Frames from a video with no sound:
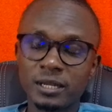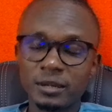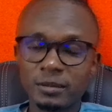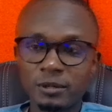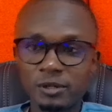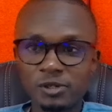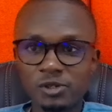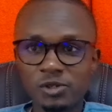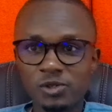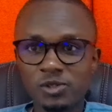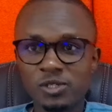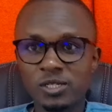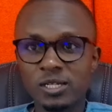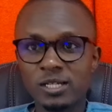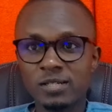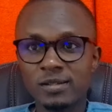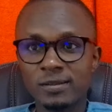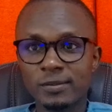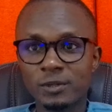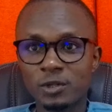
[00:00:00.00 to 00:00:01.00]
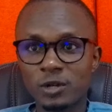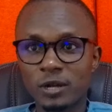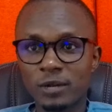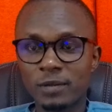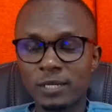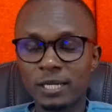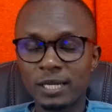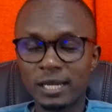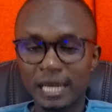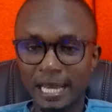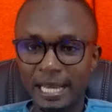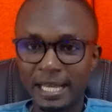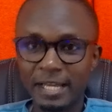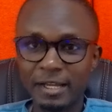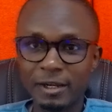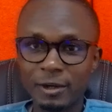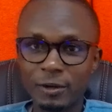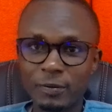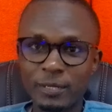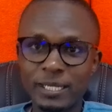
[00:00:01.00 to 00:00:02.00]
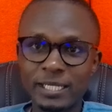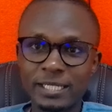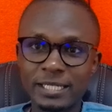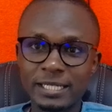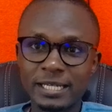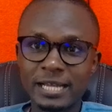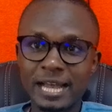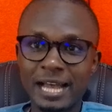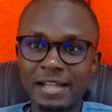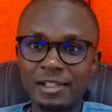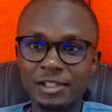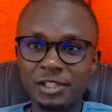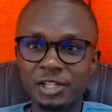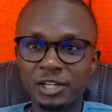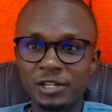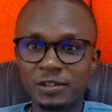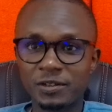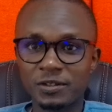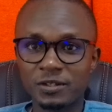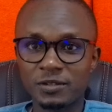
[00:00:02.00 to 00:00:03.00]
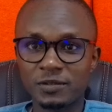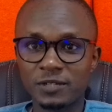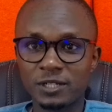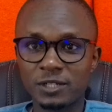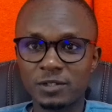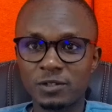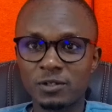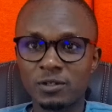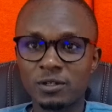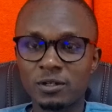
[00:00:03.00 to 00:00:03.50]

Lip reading: Please consider subscribing, liking, commenting, and sharing this video.